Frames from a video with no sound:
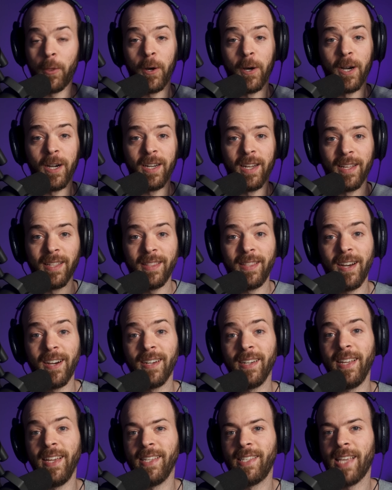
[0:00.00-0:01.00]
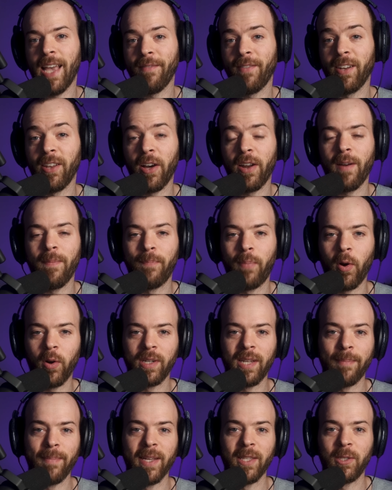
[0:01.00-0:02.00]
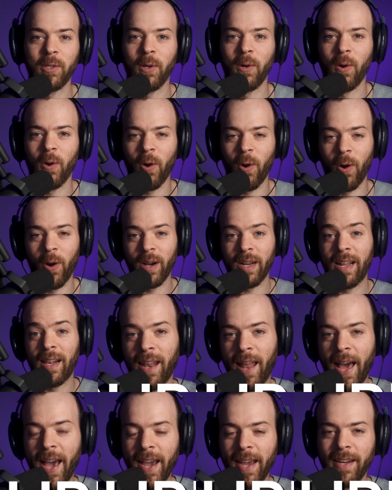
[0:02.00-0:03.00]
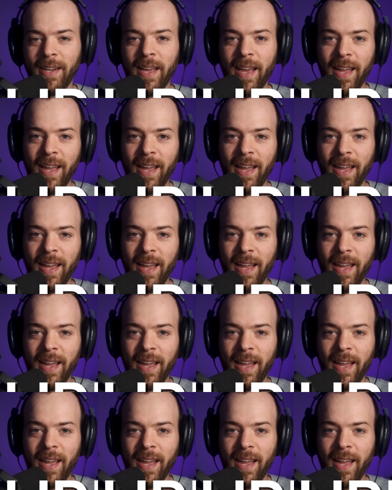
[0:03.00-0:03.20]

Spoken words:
Third, their leads have a lot of portamento or a glide,